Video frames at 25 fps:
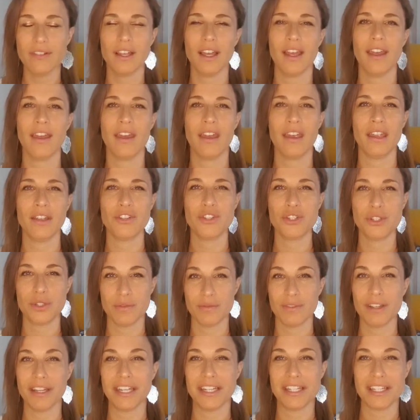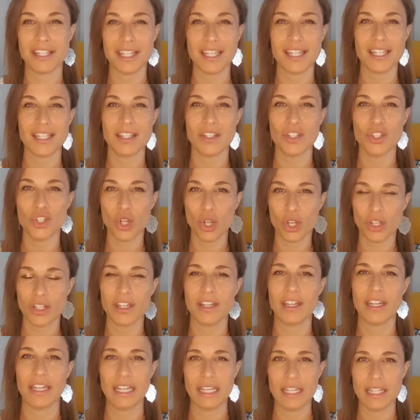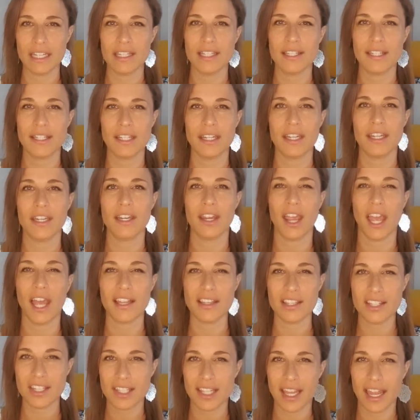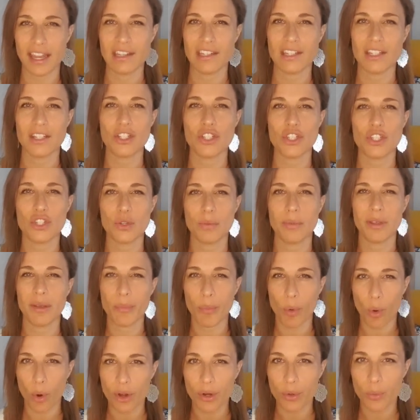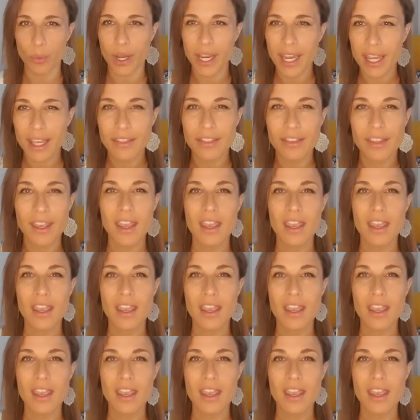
Uh, it is not an easy ascendant to be born with.